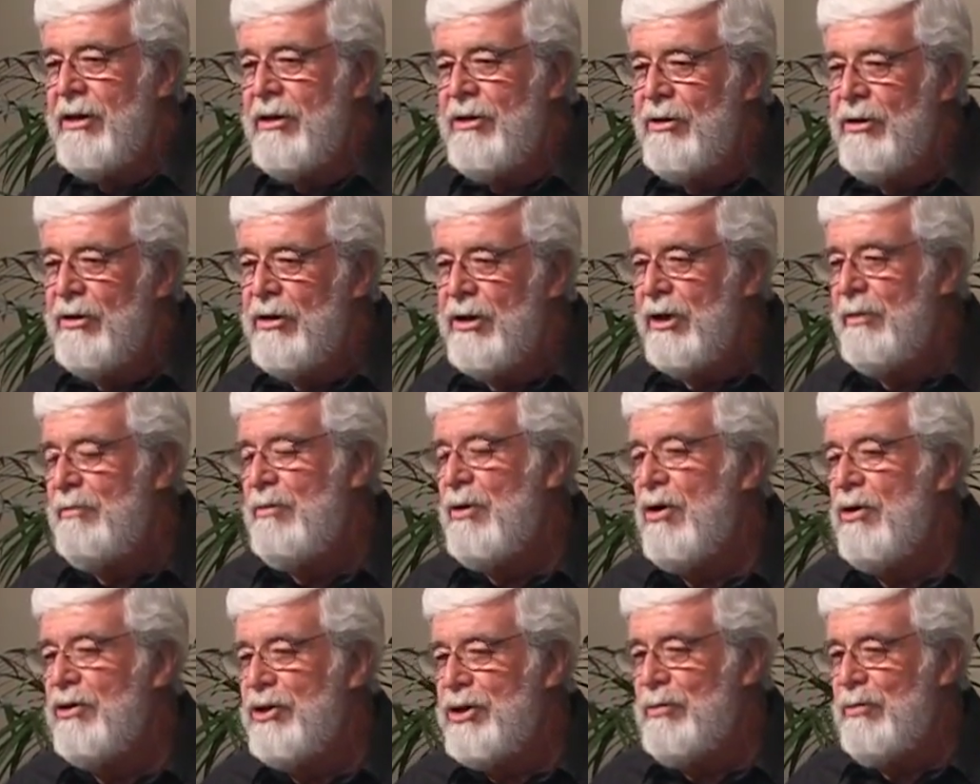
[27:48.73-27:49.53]
your little
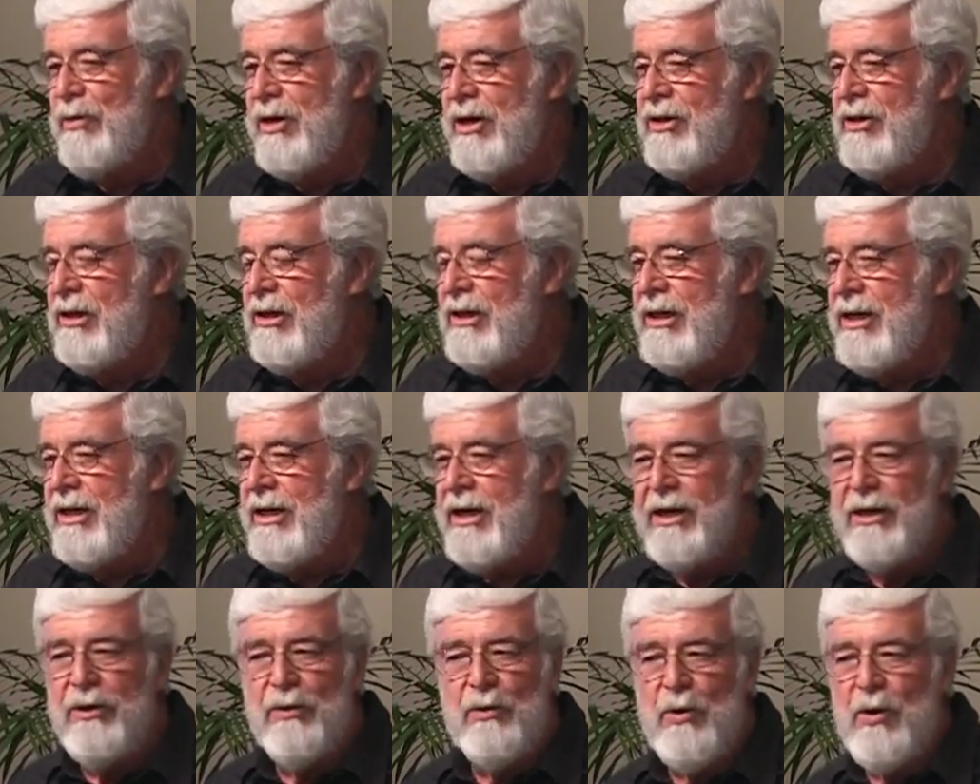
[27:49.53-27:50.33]
boat springs a leak
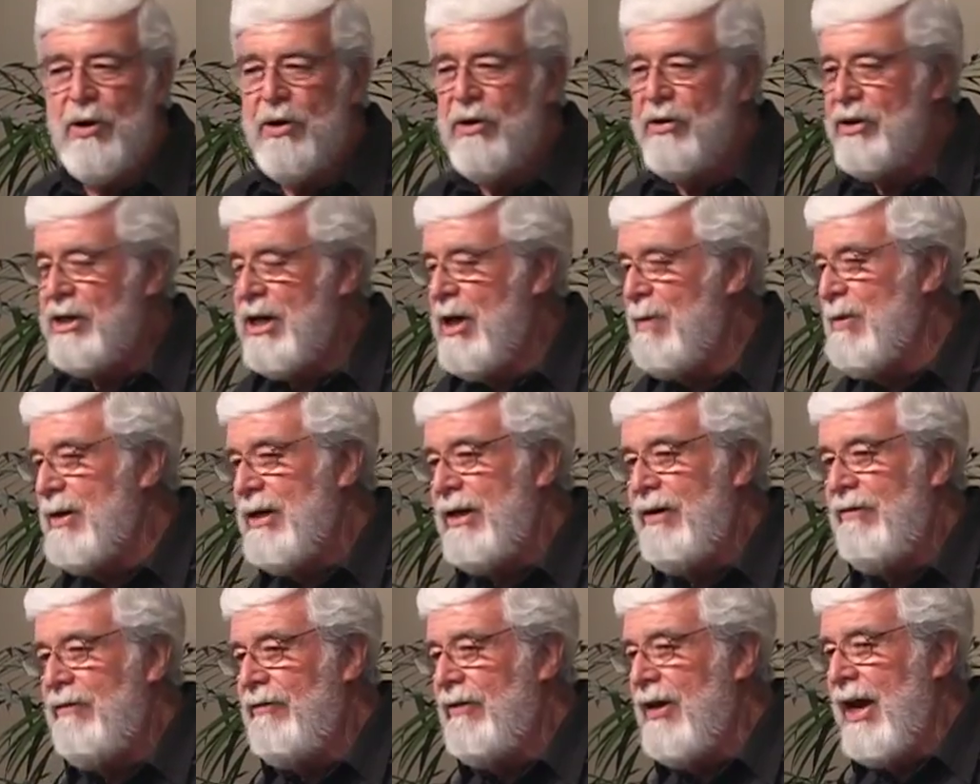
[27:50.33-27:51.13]
and the water's coming
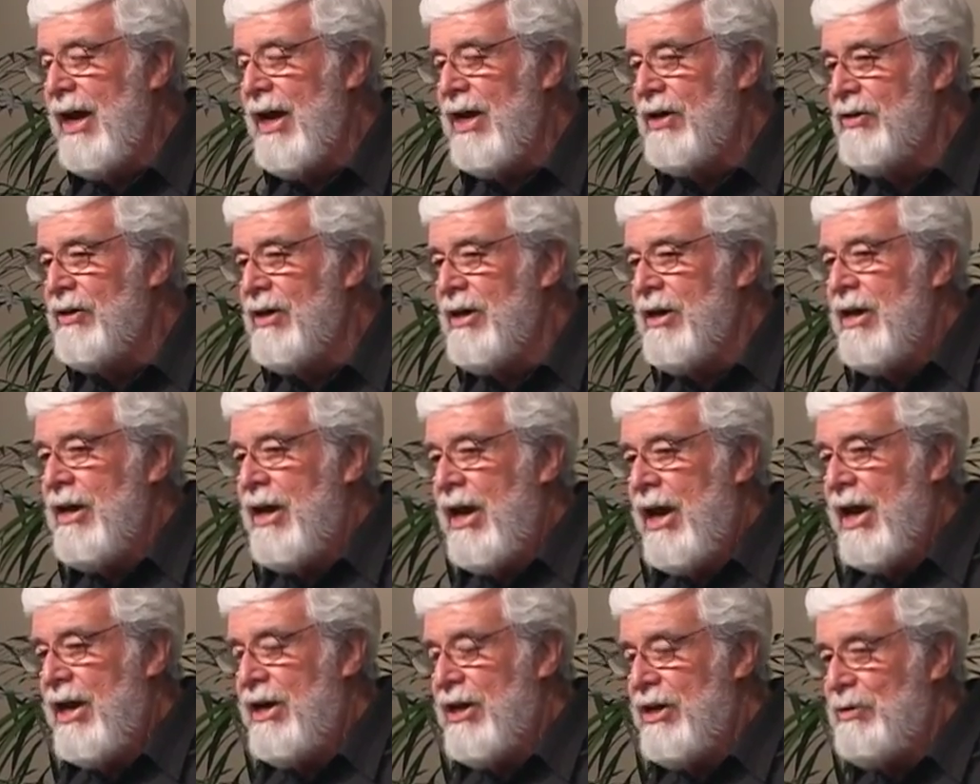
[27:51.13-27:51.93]
in fast
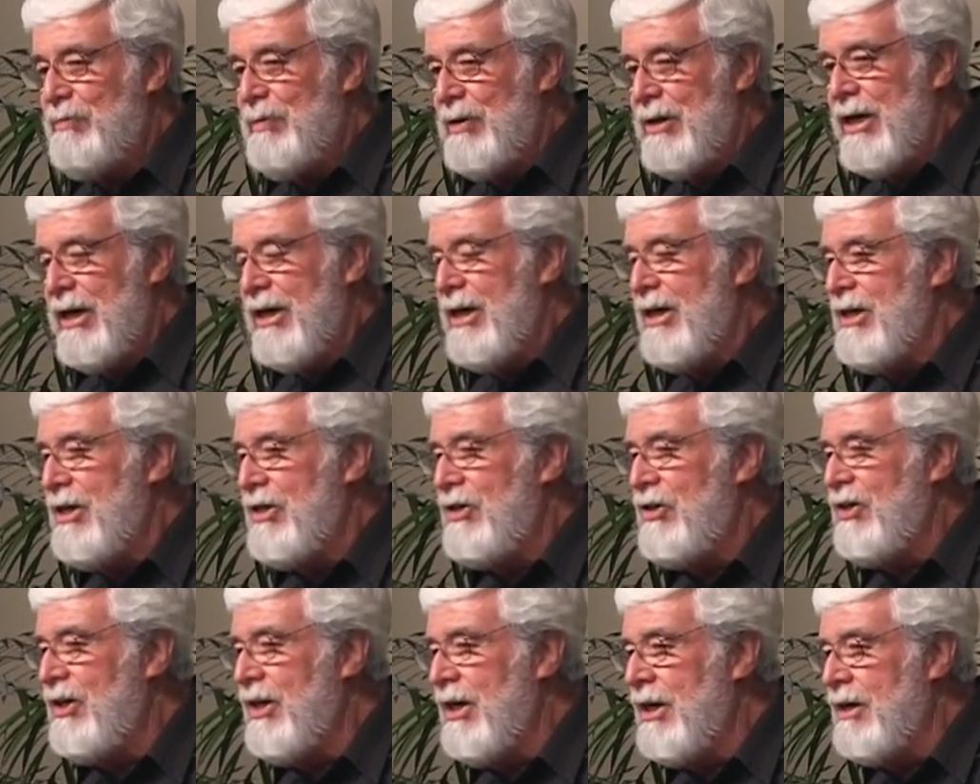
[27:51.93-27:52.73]
and it's beginning to
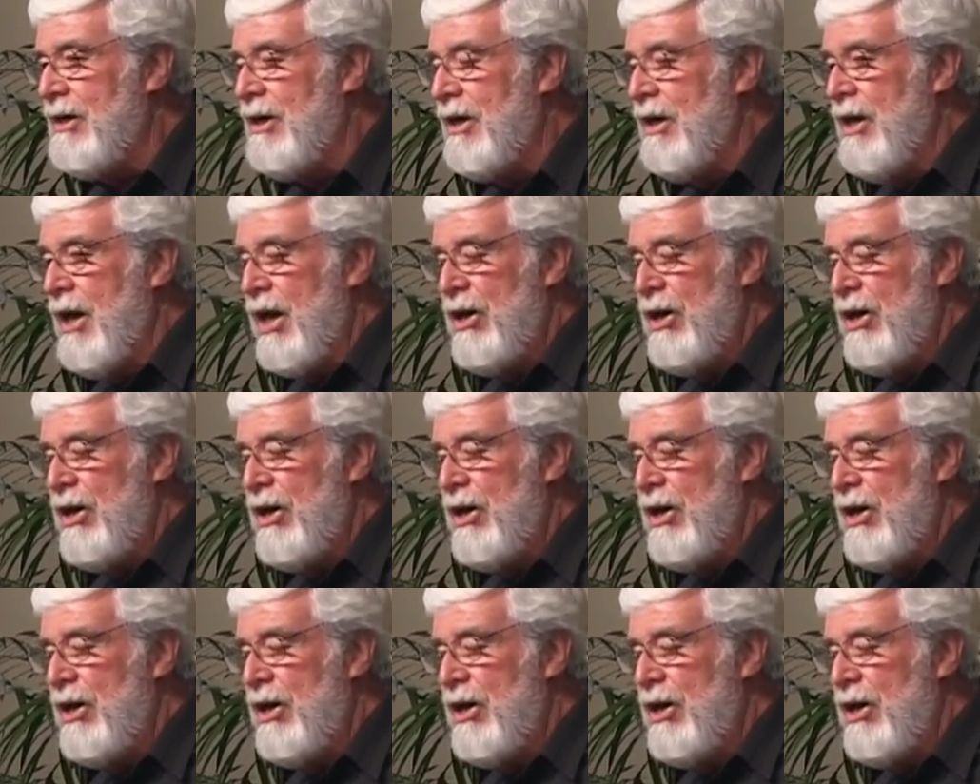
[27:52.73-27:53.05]
sink.